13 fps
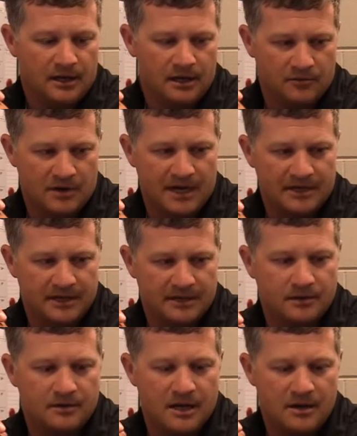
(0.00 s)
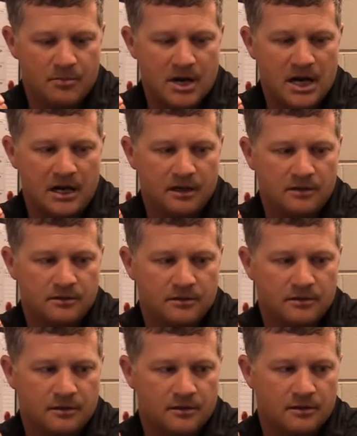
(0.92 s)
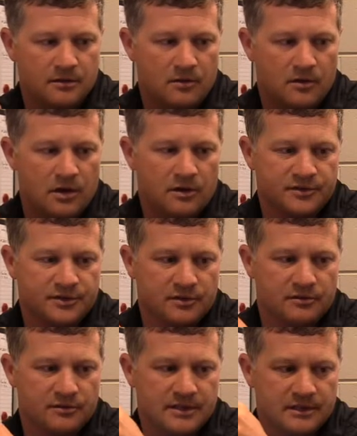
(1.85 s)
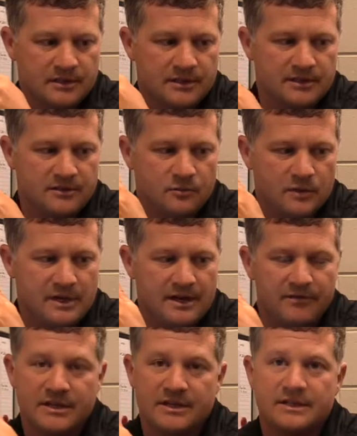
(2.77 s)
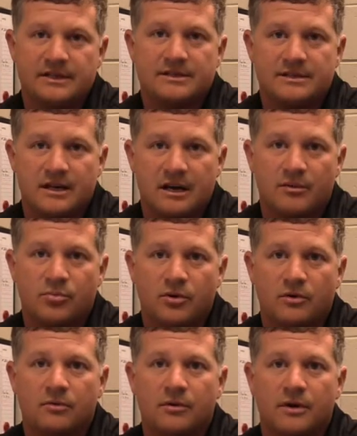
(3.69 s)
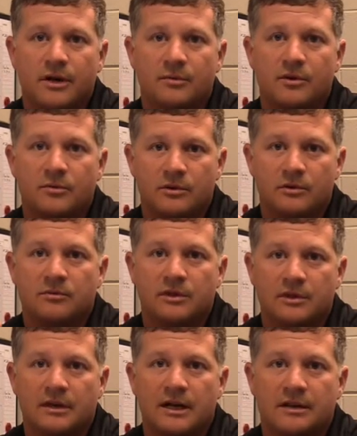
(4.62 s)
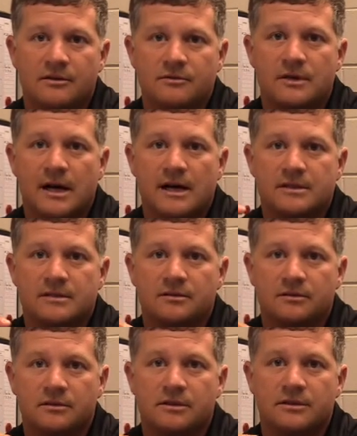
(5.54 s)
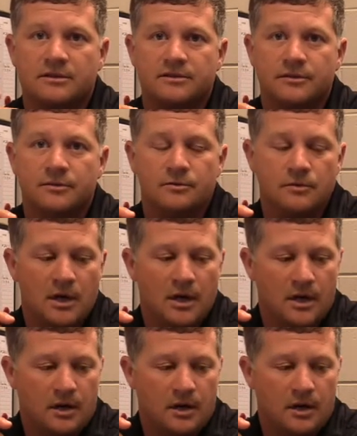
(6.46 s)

and the Riddell came back you know, also and said, listen, we have this insight program that we'd really like you guys to look into.